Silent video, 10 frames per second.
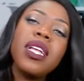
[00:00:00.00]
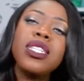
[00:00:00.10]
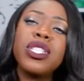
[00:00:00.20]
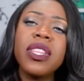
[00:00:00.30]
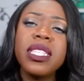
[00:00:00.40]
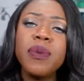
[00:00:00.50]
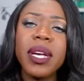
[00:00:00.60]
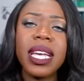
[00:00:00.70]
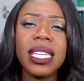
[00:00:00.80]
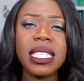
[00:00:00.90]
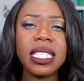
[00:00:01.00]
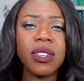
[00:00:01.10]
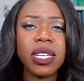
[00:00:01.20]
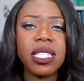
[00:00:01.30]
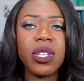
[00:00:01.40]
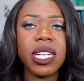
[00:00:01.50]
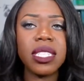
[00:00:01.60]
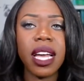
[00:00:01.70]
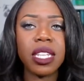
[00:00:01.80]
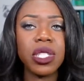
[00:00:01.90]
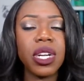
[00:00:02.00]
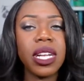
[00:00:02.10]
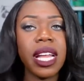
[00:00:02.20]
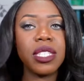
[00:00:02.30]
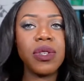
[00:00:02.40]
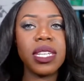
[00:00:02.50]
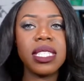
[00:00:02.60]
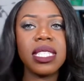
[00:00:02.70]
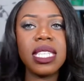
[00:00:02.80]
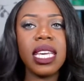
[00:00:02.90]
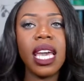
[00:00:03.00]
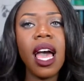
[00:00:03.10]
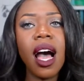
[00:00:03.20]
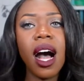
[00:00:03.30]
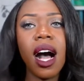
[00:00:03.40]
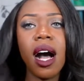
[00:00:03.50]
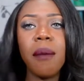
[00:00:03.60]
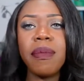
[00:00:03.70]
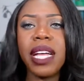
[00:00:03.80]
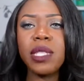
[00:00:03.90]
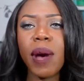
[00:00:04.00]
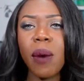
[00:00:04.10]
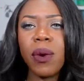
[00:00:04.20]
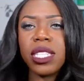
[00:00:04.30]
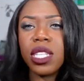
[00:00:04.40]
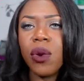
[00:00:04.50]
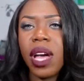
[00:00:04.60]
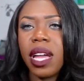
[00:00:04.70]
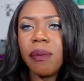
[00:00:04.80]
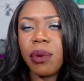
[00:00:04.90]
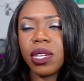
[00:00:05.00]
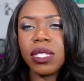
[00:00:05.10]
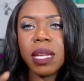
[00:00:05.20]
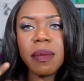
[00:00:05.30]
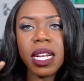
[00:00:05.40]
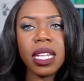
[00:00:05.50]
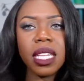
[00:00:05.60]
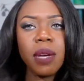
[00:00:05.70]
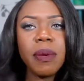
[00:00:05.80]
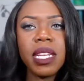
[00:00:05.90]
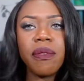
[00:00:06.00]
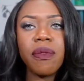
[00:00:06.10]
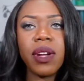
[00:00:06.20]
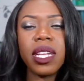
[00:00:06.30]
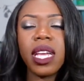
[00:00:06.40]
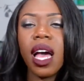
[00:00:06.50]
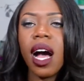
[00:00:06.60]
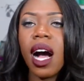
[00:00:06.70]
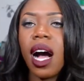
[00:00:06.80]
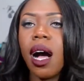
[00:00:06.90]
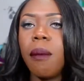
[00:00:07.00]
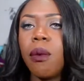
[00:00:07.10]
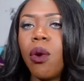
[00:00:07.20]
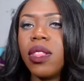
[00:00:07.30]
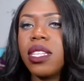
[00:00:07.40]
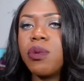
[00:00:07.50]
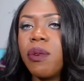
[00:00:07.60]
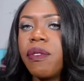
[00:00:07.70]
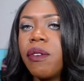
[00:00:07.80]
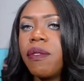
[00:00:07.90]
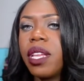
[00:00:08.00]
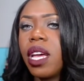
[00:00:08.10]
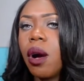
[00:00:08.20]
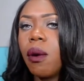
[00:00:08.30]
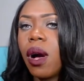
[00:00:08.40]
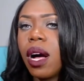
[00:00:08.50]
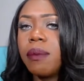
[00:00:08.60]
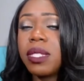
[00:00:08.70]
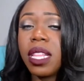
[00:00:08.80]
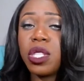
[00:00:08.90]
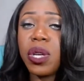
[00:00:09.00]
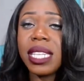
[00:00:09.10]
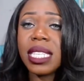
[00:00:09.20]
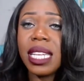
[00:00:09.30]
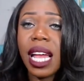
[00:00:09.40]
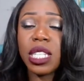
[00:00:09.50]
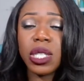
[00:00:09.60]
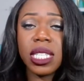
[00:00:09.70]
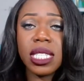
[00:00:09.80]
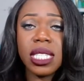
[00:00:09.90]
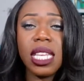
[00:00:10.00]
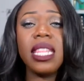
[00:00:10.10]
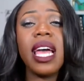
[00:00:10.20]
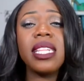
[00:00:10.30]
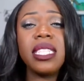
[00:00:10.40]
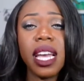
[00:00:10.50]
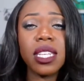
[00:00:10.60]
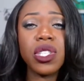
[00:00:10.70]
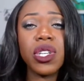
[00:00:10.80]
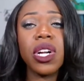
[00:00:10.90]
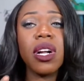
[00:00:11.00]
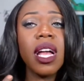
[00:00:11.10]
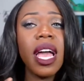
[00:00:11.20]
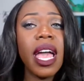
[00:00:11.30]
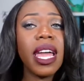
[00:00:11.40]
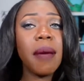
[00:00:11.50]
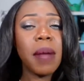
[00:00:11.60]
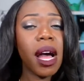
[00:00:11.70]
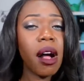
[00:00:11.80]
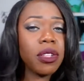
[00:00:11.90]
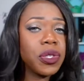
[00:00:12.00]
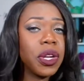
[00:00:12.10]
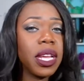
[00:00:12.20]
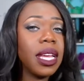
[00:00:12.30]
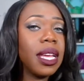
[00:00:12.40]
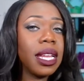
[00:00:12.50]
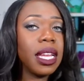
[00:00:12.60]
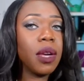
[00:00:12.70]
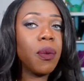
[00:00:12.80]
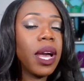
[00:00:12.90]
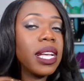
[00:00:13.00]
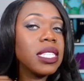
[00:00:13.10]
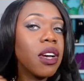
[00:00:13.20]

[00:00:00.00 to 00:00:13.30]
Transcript: So this wig is a silky straight texture, and you can see, that's why I wanted to go ahead and bring you something a little bit different on this review video, so that you guys can actually see that texture and I'm not altering it in any way.